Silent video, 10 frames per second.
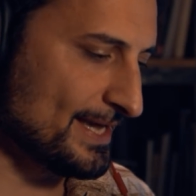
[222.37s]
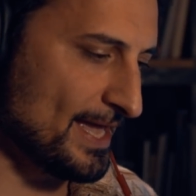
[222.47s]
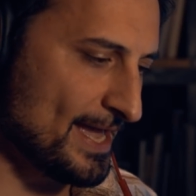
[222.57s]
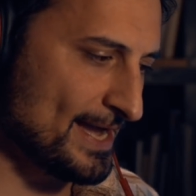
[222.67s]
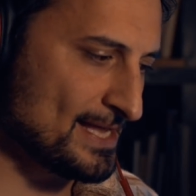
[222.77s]

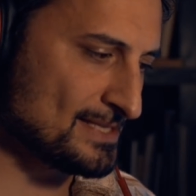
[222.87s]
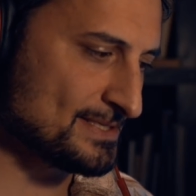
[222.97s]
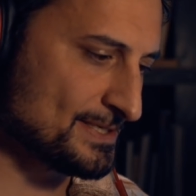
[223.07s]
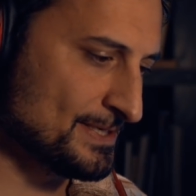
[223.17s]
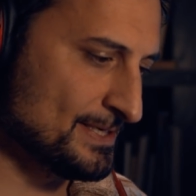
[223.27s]

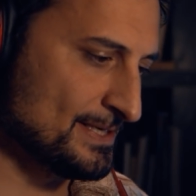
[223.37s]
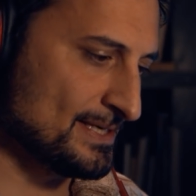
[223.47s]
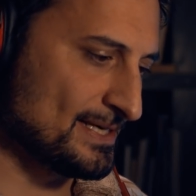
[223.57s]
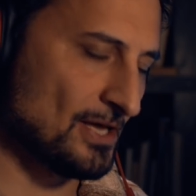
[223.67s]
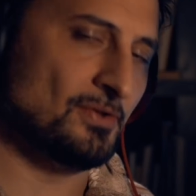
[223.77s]
And
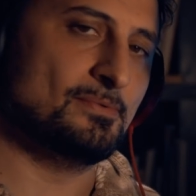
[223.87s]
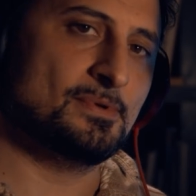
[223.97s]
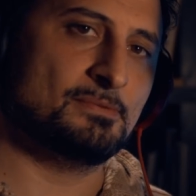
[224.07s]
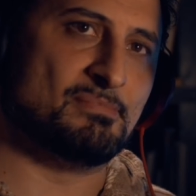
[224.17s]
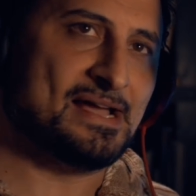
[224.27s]
now,
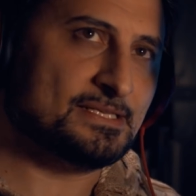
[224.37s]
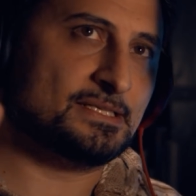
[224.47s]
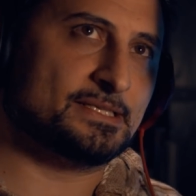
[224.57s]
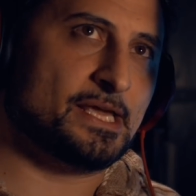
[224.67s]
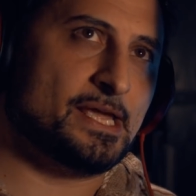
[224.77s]

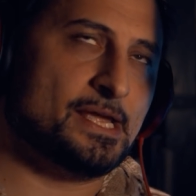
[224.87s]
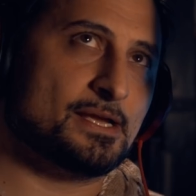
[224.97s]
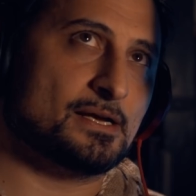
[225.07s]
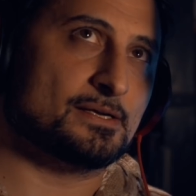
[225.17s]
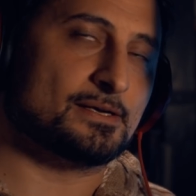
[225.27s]

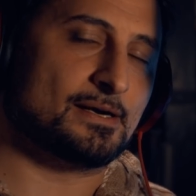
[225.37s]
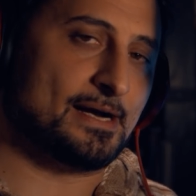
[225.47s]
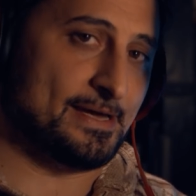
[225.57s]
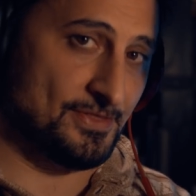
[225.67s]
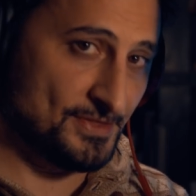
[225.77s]
basically,
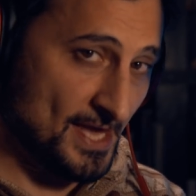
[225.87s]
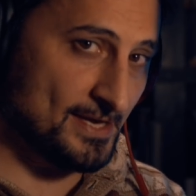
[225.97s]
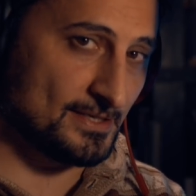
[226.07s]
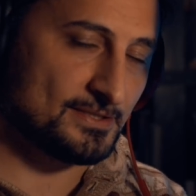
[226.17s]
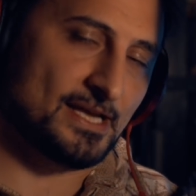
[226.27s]
I
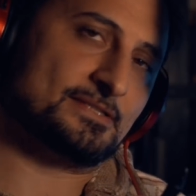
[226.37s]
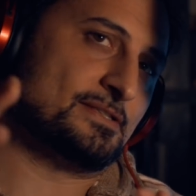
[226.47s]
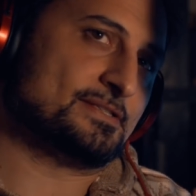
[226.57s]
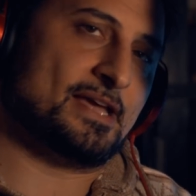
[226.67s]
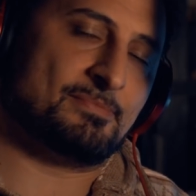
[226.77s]
think that's
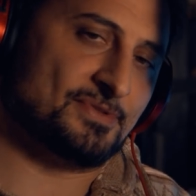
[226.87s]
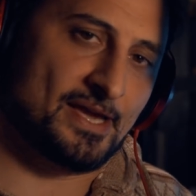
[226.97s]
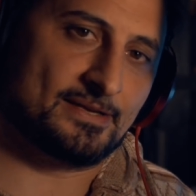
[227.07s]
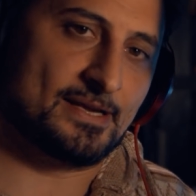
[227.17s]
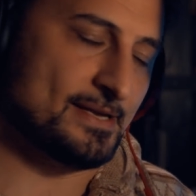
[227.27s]
the same
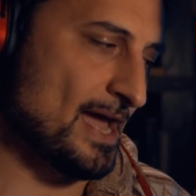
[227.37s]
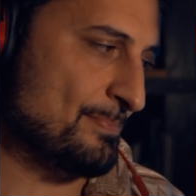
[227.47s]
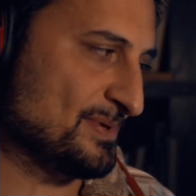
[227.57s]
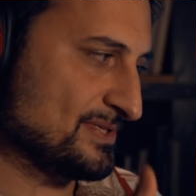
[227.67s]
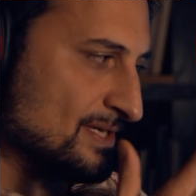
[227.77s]
thing that
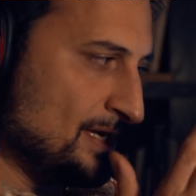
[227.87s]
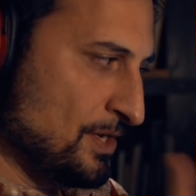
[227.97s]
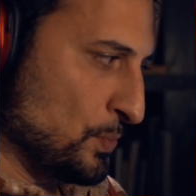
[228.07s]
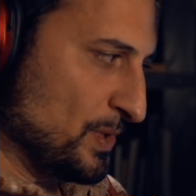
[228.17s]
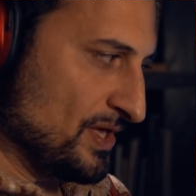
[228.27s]
happens
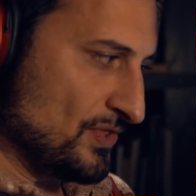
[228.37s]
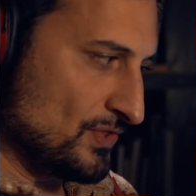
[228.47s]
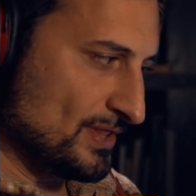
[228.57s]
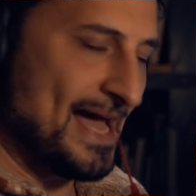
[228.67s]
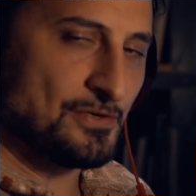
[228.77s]

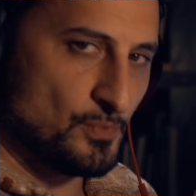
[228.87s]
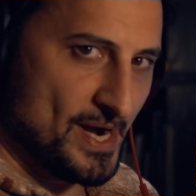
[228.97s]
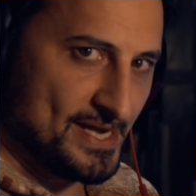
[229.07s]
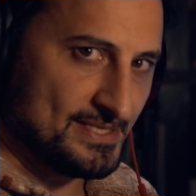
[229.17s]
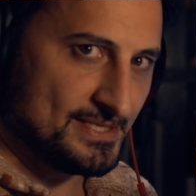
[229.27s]
with light
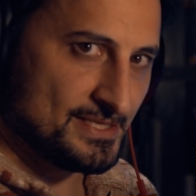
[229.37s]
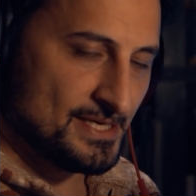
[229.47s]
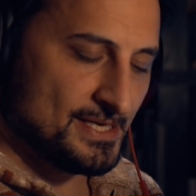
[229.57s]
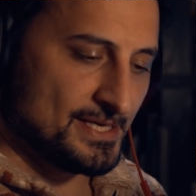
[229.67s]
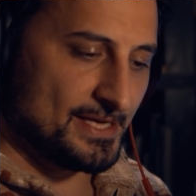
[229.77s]
rays.
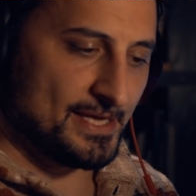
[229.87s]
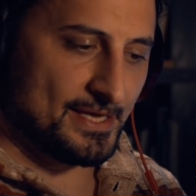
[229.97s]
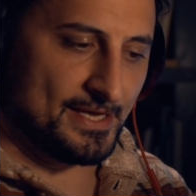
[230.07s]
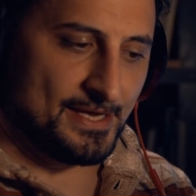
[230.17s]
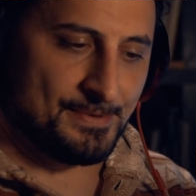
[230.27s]

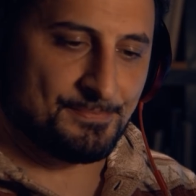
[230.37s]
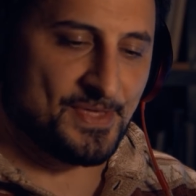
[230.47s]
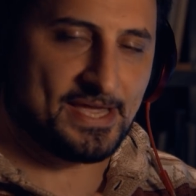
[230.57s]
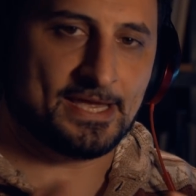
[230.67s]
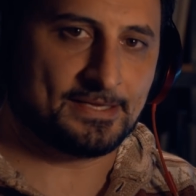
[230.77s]

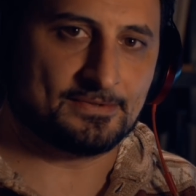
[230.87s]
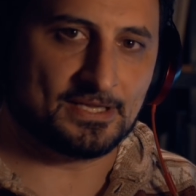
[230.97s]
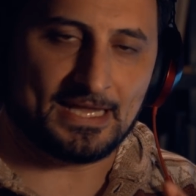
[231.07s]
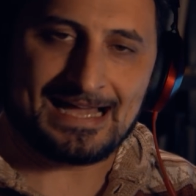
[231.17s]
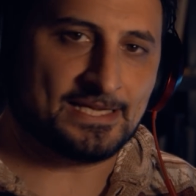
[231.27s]
The
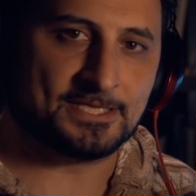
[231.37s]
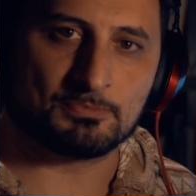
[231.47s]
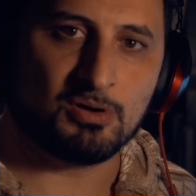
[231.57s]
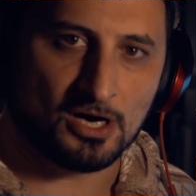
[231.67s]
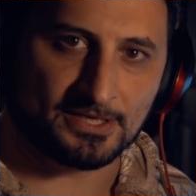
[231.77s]
light hits
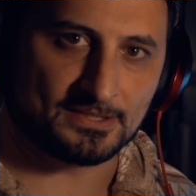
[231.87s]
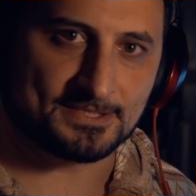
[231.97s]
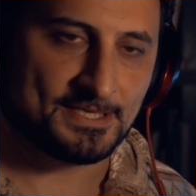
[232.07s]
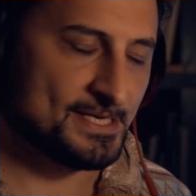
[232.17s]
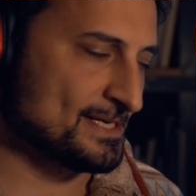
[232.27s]

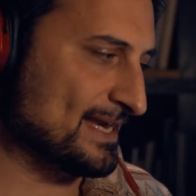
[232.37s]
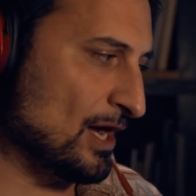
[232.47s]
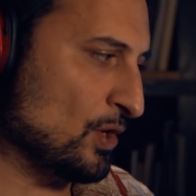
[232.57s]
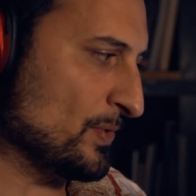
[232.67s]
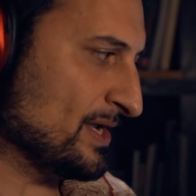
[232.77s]
particles.
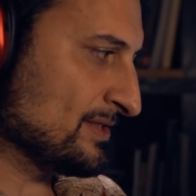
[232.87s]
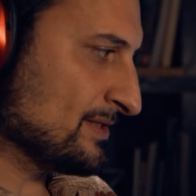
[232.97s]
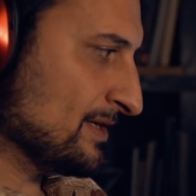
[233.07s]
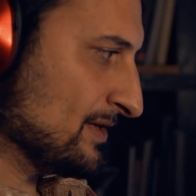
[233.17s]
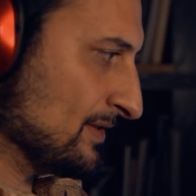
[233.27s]
Now,
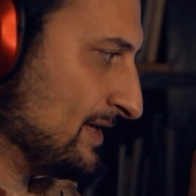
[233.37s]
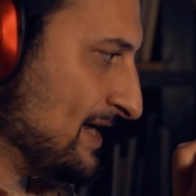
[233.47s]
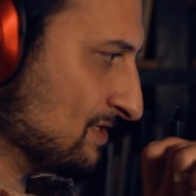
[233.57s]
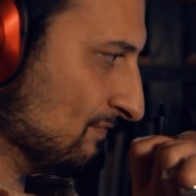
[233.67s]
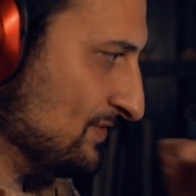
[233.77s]
in the
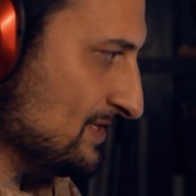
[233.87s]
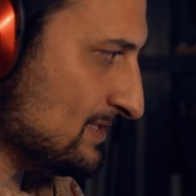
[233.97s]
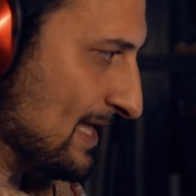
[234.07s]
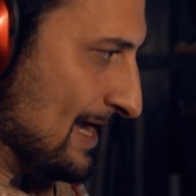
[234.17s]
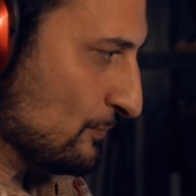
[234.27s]
case of these
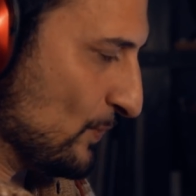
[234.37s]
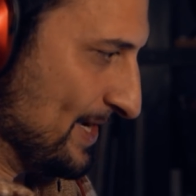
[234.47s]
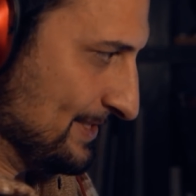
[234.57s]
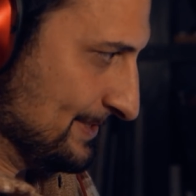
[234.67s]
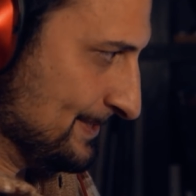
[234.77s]
light
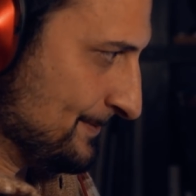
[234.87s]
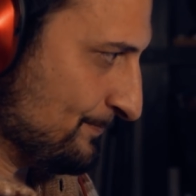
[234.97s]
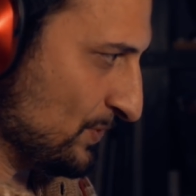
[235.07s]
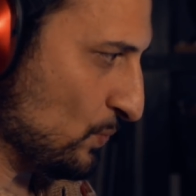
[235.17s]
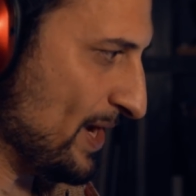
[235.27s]
rays,
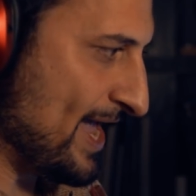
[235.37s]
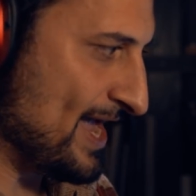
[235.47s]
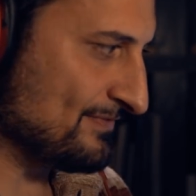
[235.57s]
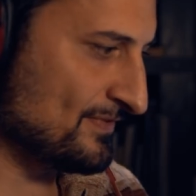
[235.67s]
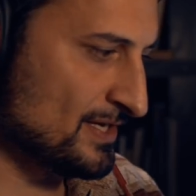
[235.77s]
we
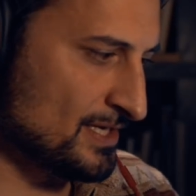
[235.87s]
have